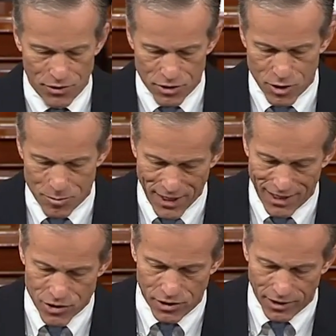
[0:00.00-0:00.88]
to
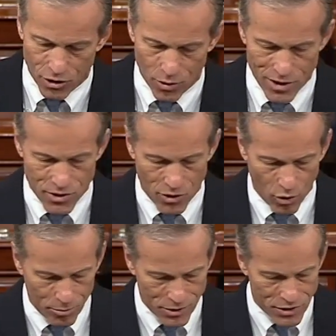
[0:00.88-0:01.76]
substantially increase the
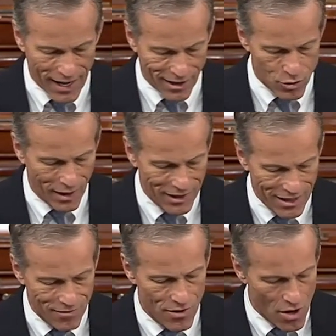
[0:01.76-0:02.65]
corporate tax rate,
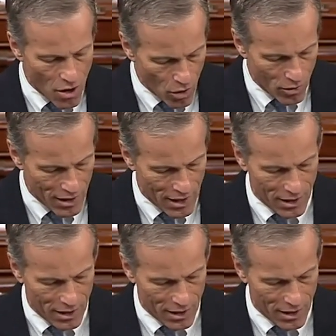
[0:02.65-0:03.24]
even though